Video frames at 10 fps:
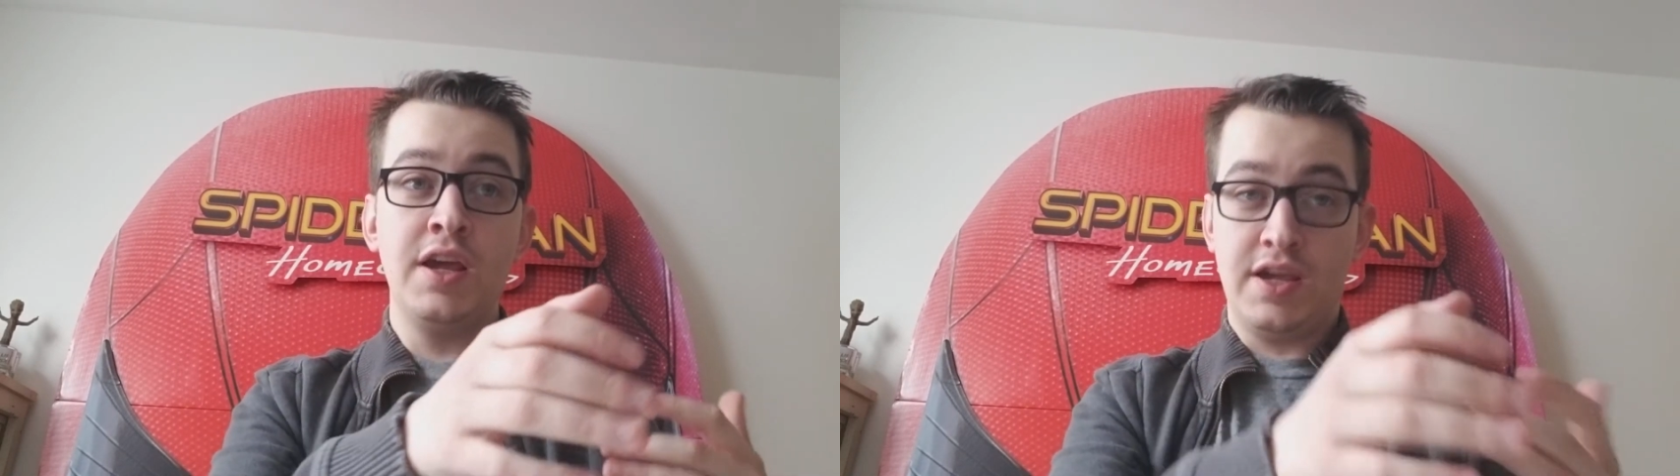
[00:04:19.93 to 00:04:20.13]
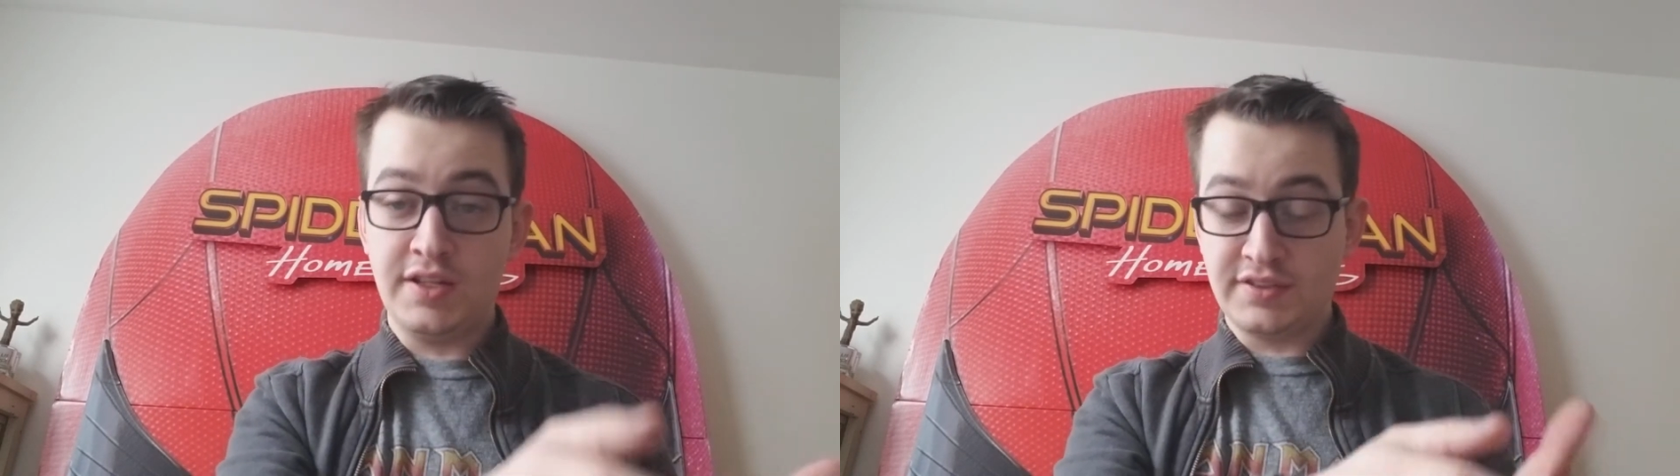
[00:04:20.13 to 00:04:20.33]

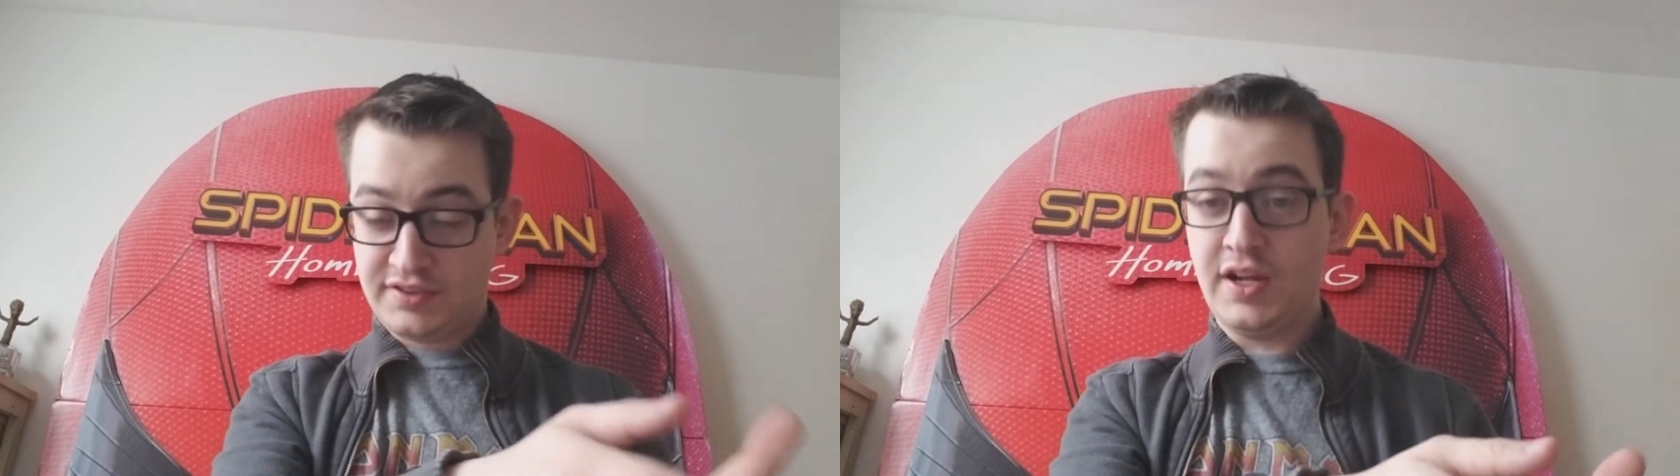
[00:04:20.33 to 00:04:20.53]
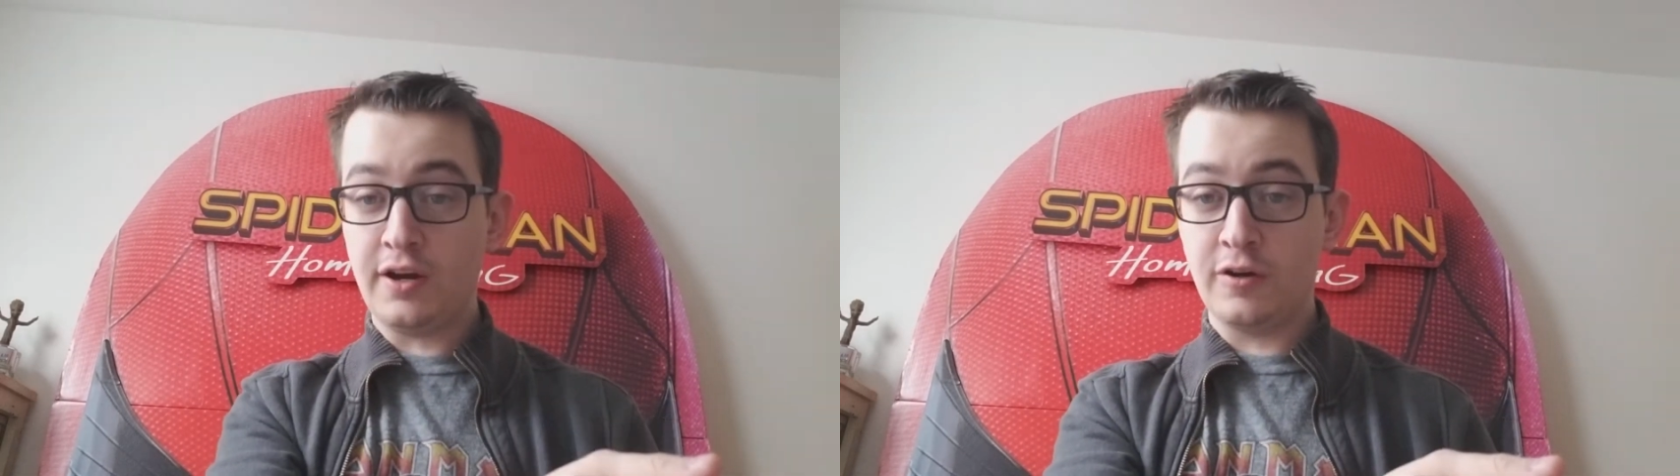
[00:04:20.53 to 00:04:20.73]
in the
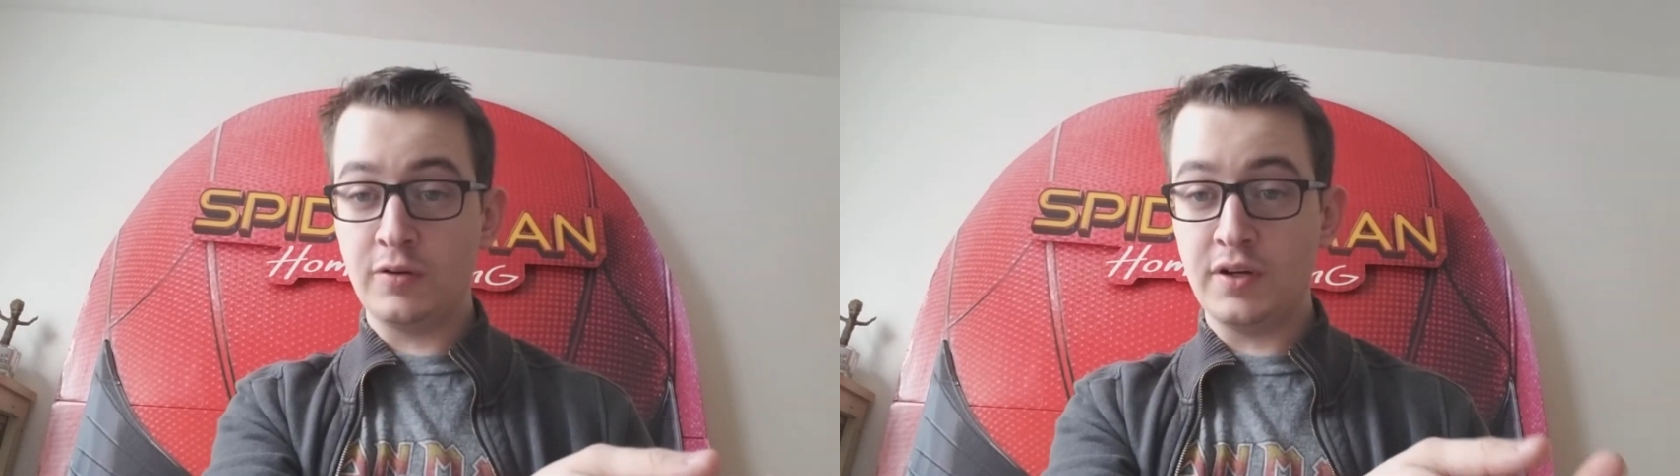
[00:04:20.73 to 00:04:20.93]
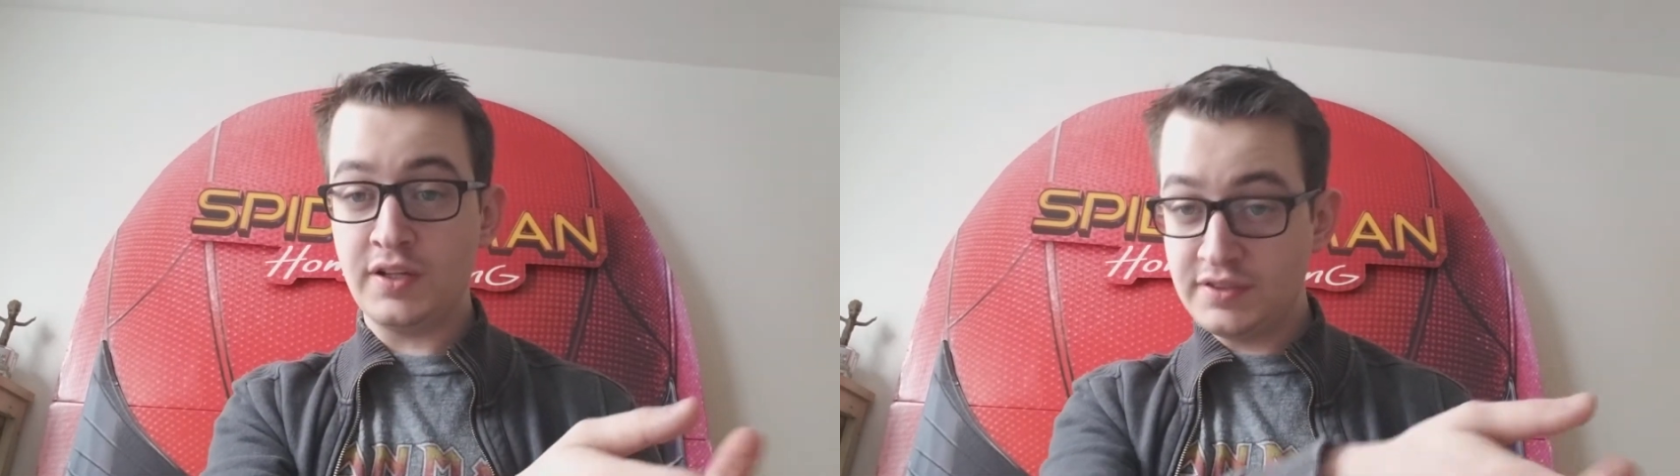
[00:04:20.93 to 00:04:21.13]

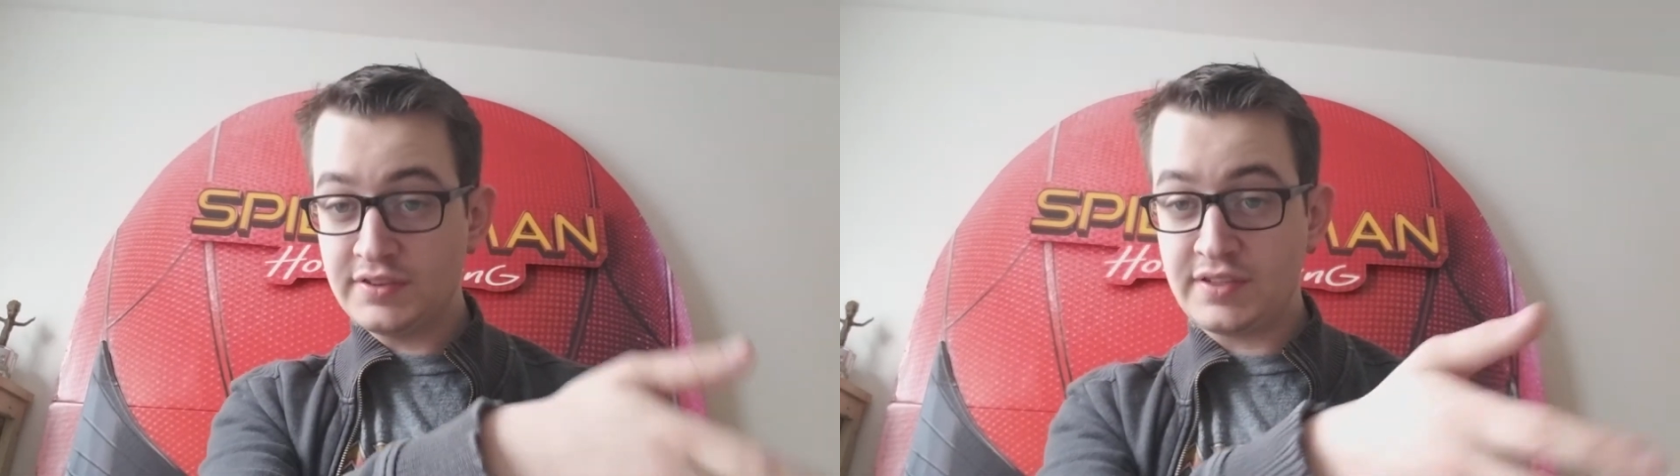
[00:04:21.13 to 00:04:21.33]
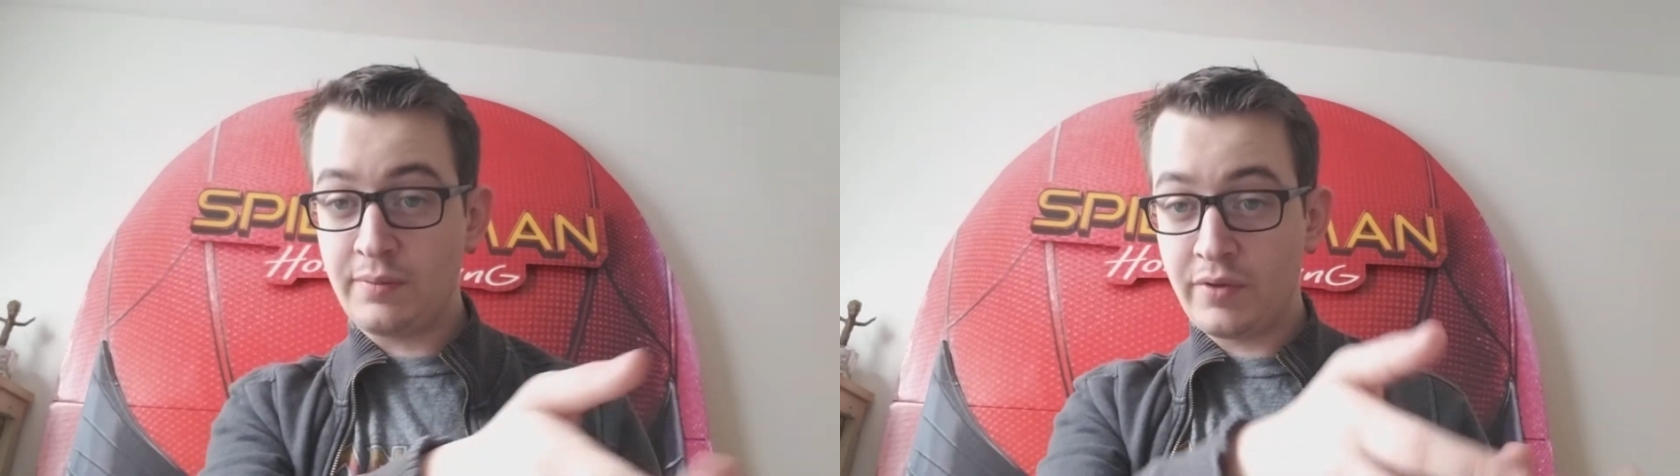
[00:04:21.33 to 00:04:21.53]
snow in the same